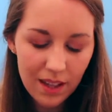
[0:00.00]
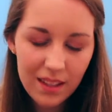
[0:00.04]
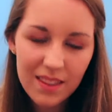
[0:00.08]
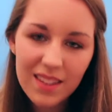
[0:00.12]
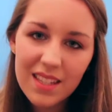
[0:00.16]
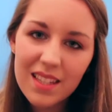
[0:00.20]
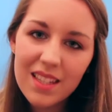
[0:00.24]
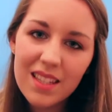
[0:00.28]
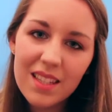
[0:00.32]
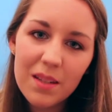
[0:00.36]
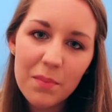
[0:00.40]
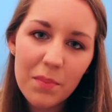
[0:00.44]

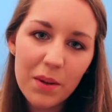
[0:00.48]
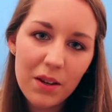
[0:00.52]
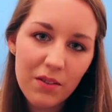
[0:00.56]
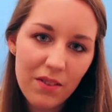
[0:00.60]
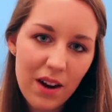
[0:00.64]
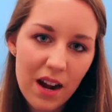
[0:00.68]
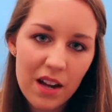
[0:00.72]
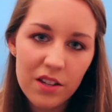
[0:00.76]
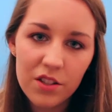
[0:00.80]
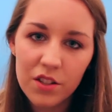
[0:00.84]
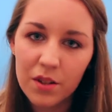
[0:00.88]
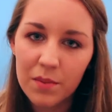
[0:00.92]
this is a bit
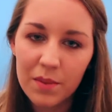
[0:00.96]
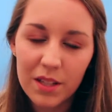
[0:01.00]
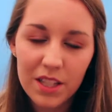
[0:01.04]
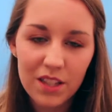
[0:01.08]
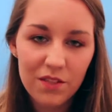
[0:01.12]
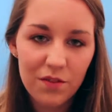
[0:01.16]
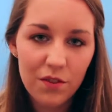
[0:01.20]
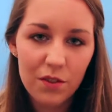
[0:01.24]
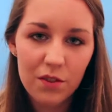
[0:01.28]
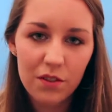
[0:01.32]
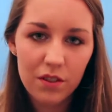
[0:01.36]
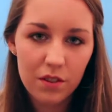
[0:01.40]
random,
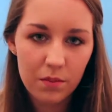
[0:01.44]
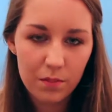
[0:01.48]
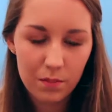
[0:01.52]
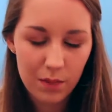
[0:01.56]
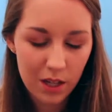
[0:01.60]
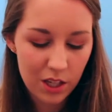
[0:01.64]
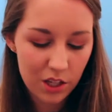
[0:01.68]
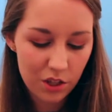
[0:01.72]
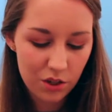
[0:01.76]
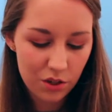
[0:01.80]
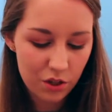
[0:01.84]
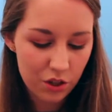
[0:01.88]
it's for
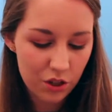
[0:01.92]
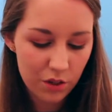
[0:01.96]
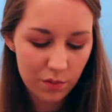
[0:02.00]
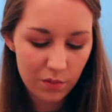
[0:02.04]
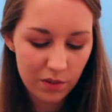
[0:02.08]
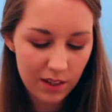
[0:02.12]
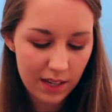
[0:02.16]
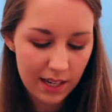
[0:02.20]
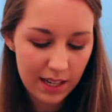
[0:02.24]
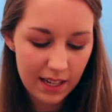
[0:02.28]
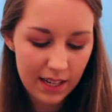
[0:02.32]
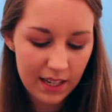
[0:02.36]
my
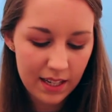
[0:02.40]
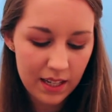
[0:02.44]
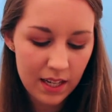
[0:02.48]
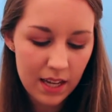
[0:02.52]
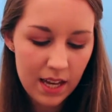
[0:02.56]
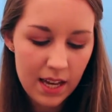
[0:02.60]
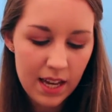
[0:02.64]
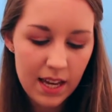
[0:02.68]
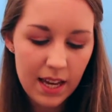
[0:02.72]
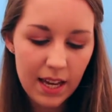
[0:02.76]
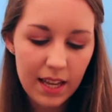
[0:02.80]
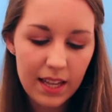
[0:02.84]
YouTube really.
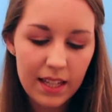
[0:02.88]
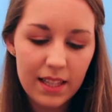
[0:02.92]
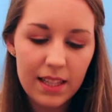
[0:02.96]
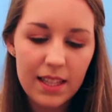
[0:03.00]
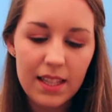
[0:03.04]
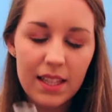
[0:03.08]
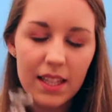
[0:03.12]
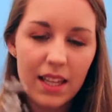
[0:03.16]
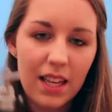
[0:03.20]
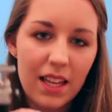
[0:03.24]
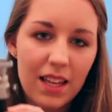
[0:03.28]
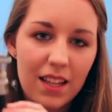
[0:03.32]

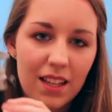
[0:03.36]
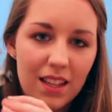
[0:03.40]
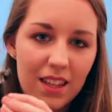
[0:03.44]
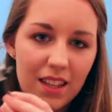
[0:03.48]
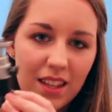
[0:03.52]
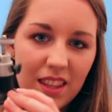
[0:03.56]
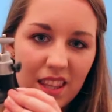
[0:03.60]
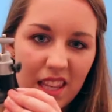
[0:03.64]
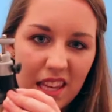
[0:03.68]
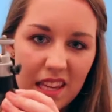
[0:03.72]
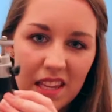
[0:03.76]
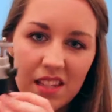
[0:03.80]
It's
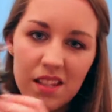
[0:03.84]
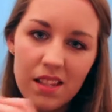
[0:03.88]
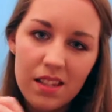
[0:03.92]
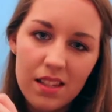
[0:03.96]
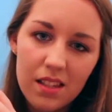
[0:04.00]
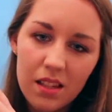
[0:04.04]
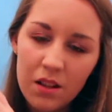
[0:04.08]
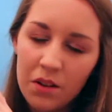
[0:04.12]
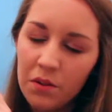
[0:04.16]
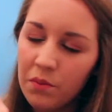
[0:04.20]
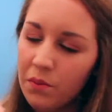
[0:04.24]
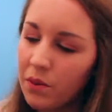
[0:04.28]
this,
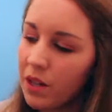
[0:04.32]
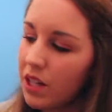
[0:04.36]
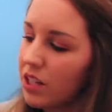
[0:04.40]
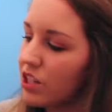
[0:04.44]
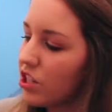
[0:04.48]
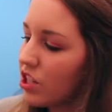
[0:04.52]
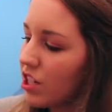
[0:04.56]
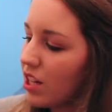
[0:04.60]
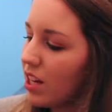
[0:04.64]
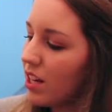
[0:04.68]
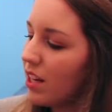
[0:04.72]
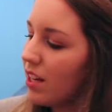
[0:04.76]

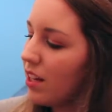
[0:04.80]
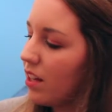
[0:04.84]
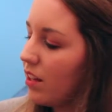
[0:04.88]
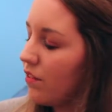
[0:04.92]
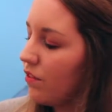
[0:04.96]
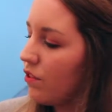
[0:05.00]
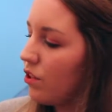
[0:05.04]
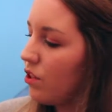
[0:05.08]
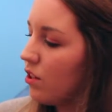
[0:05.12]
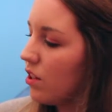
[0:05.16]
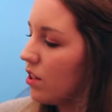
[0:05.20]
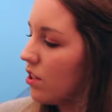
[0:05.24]
which
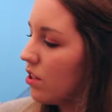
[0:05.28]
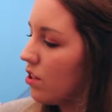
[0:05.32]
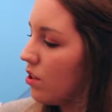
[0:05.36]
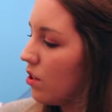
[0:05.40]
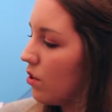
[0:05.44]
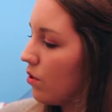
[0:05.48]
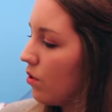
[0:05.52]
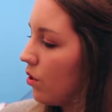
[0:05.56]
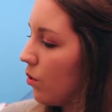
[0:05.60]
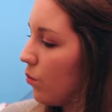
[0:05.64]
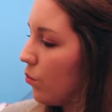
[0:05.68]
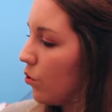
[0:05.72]
if you guys
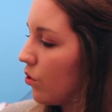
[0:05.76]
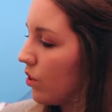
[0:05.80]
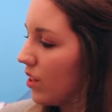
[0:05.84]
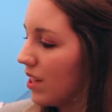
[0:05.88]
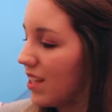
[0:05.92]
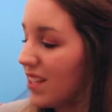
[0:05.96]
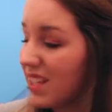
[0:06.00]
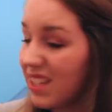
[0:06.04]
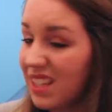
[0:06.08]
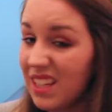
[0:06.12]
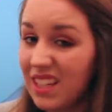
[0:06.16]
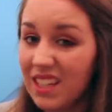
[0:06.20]
don't know what
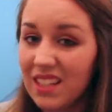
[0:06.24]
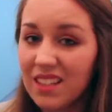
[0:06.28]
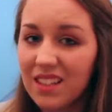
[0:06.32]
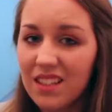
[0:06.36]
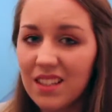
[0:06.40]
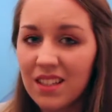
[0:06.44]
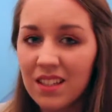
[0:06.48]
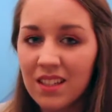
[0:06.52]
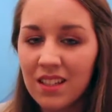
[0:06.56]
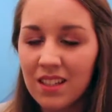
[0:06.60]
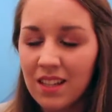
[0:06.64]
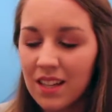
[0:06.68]
this
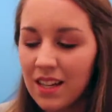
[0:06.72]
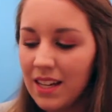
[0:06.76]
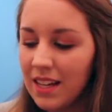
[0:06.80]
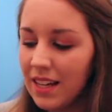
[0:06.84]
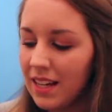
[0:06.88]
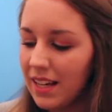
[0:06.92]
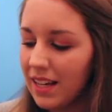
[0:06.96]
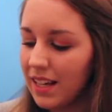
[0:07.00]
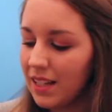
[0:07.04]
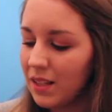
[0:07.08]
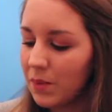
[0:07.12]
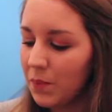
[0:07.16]
is,
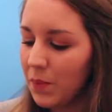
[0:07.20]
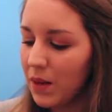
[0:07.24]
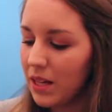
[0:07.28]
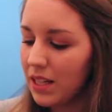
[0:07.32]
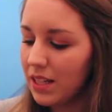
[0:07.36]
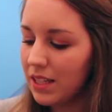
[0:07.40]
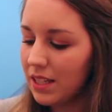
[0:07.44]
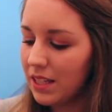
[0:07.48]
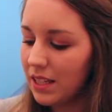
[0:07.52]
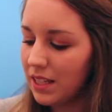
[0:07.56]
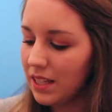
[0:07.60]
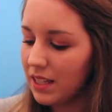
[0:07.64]
it's
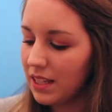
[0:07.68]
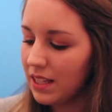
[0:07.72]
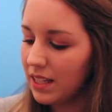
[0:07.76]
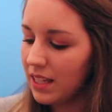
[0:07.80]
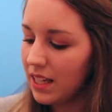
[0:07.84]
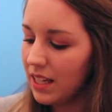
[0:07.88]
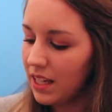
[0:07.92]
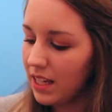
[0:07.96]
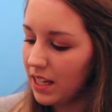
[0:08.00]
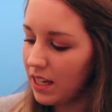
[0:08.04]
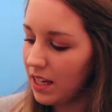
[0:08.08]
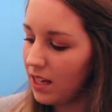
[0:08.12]

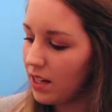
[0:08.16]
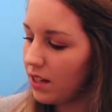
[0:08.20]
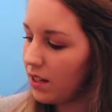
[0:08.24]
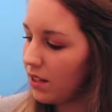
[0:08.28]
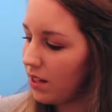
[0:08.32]
basically